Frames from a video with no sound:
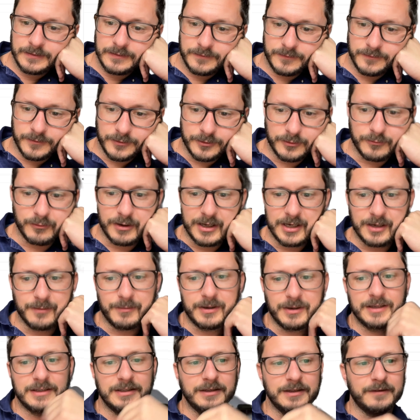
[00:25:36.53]
For a
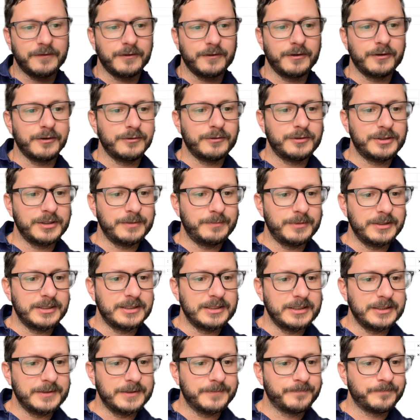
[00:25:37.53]
new
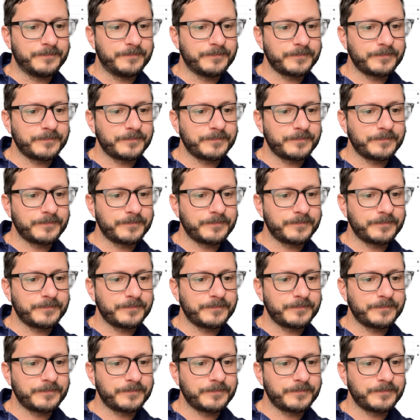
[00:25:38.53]
GPT.